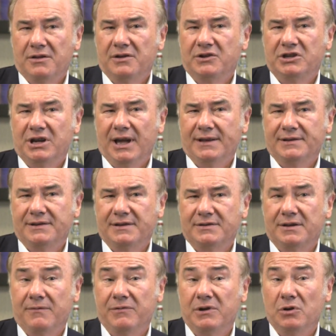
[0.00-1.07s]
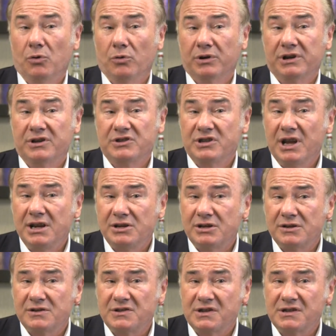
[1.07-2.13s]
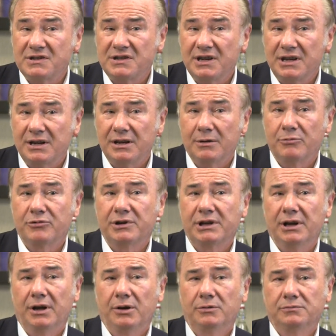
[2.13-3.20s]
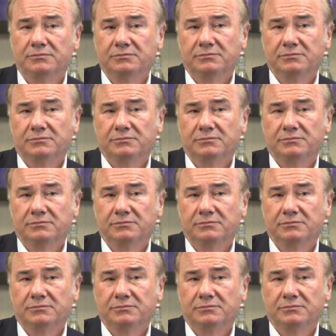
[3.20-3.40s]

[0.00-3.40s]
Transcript: the chances of the organization succeeding are pretty low.